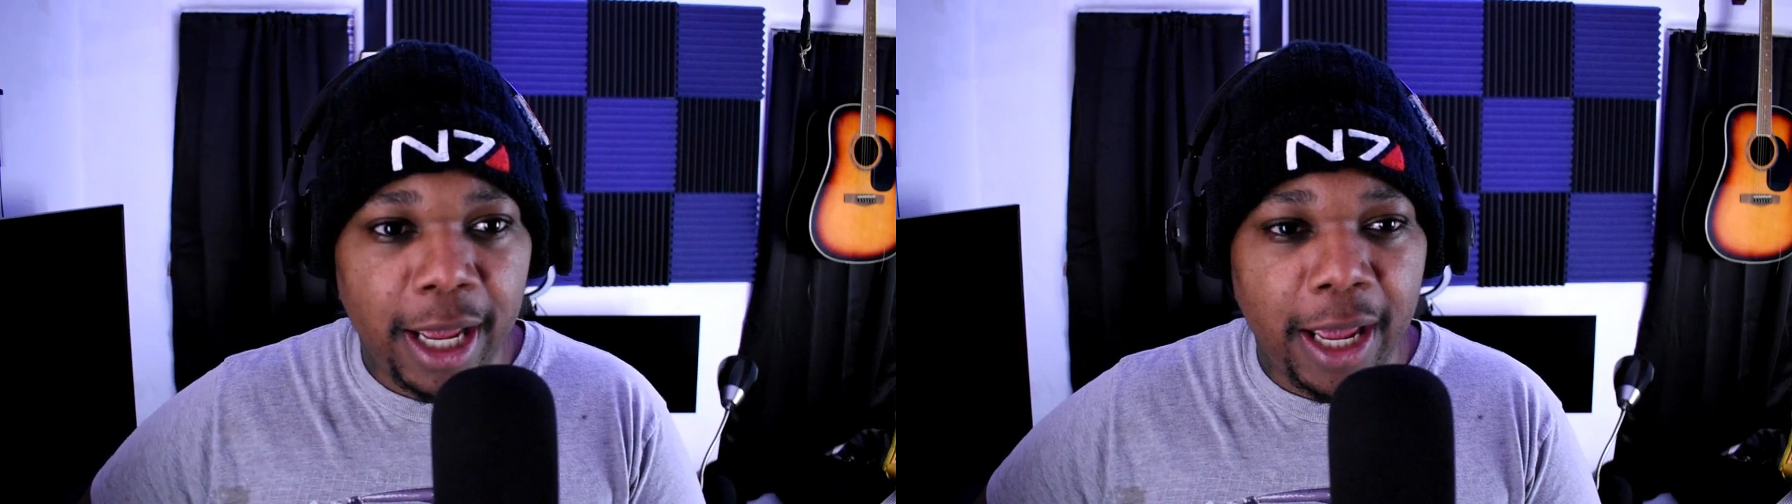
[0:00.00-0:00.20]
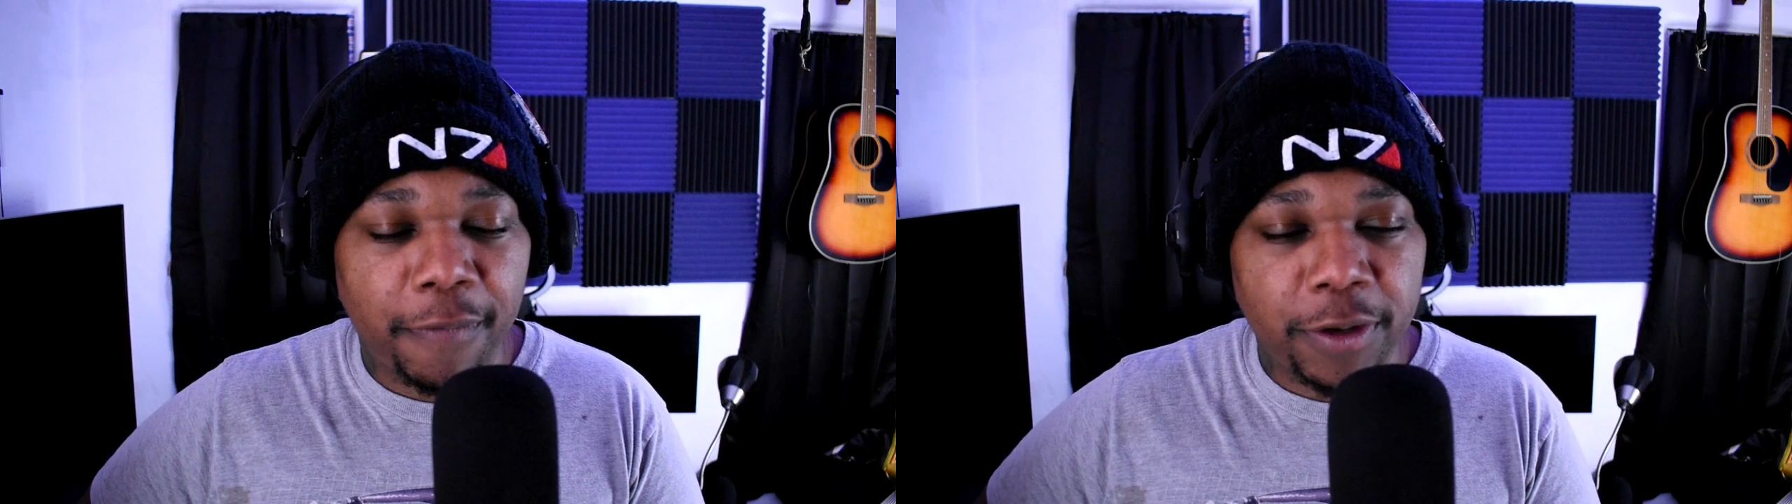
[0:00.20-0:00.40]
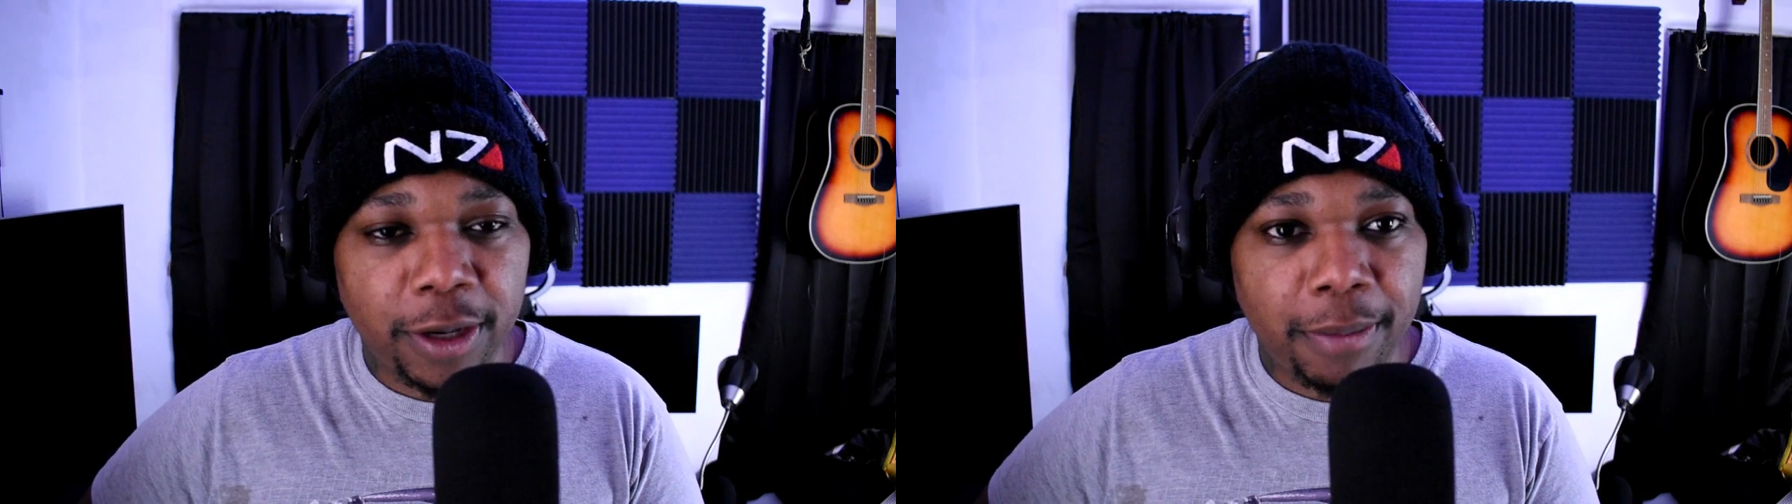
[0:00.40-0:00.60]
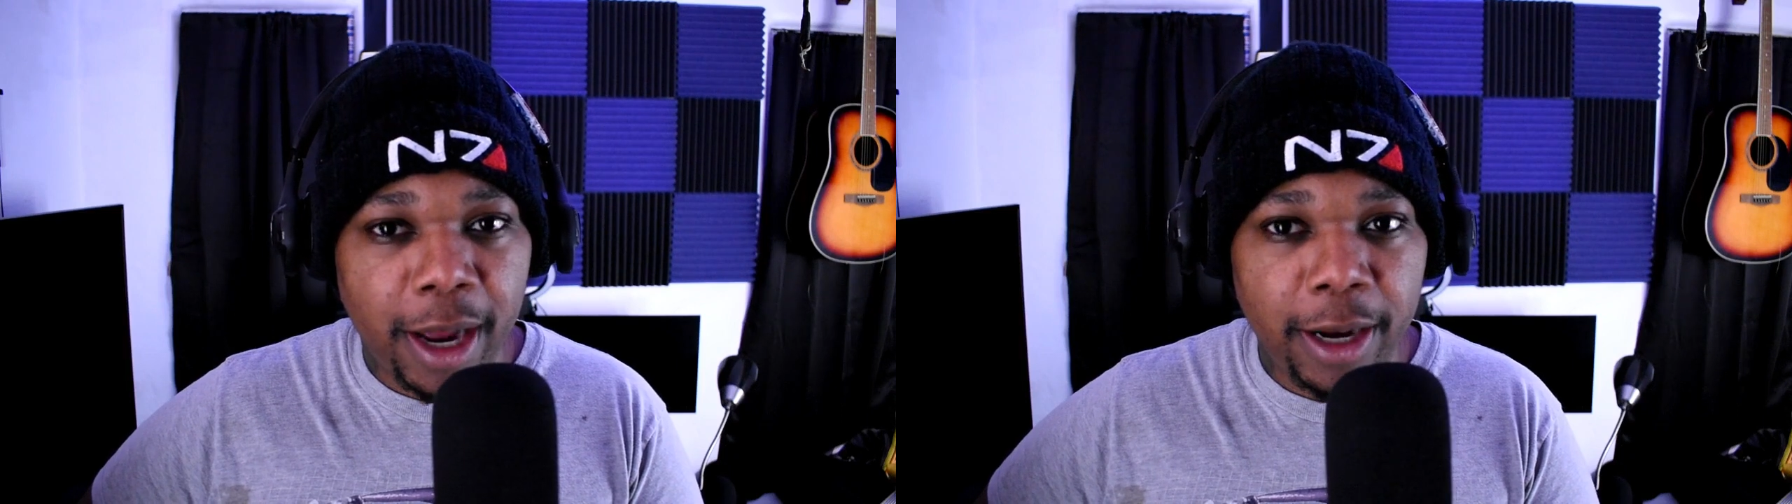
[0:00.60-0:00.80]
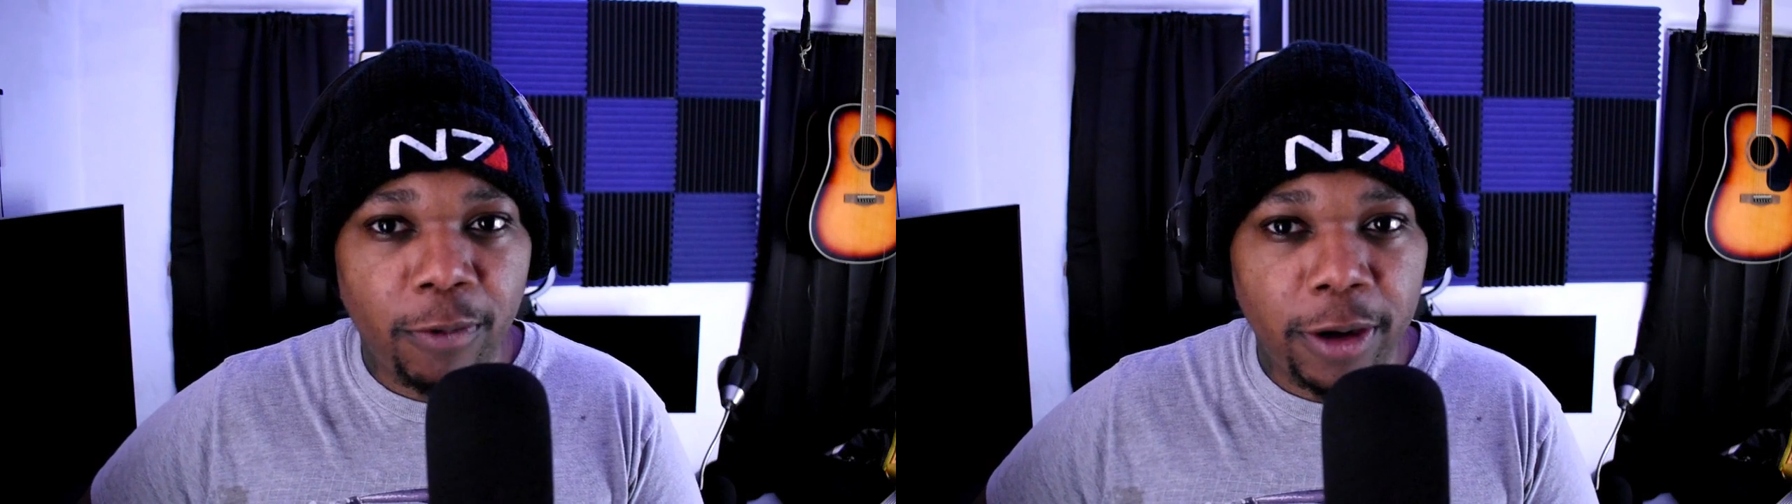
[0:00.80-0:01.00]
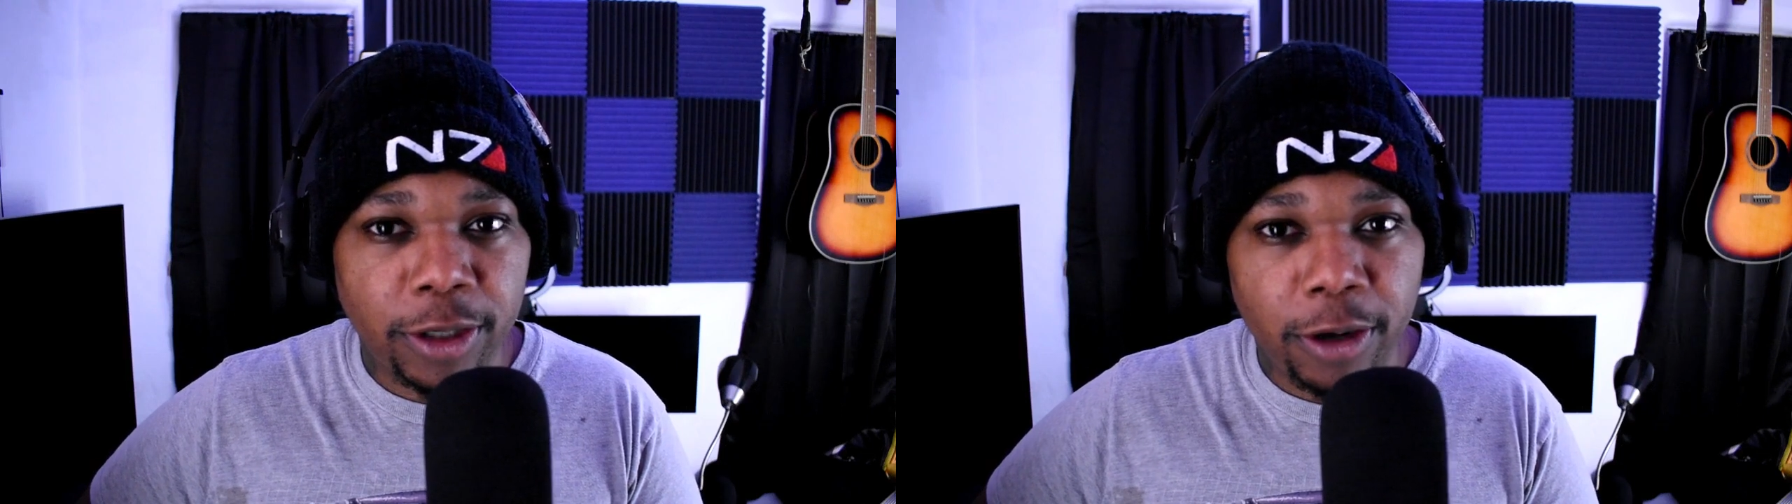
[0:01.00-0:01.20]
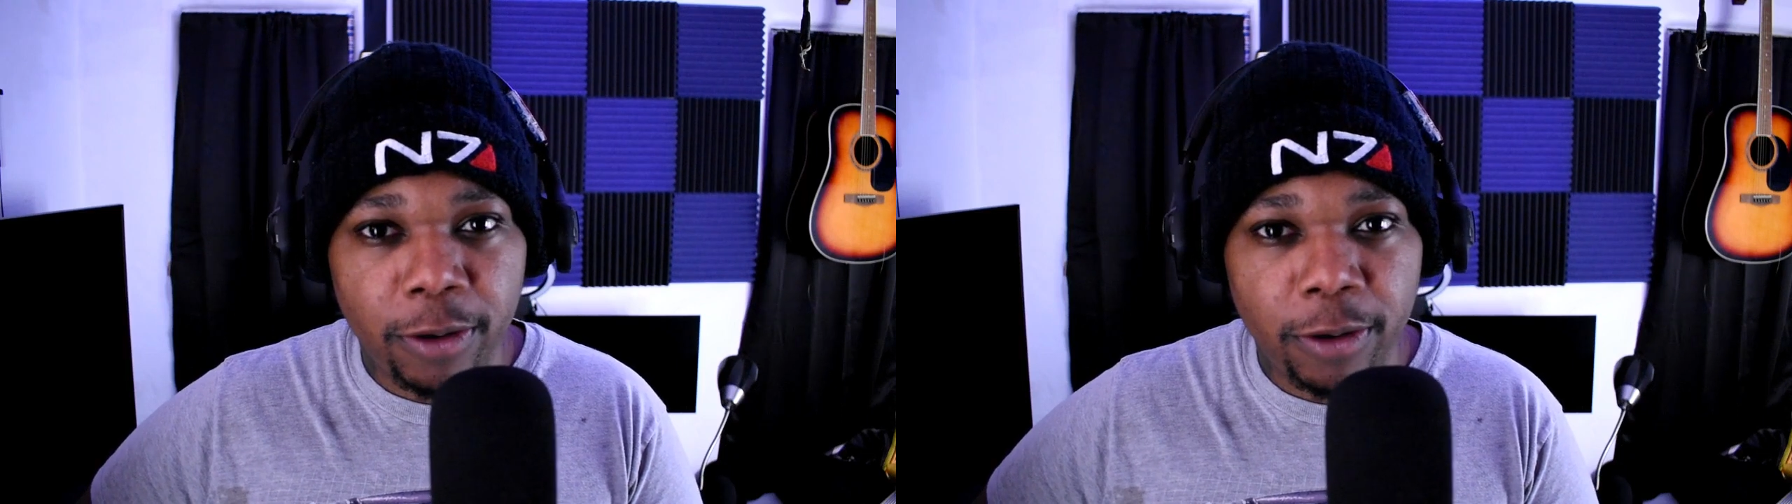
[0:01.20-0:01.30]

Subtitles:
if somebody were to turn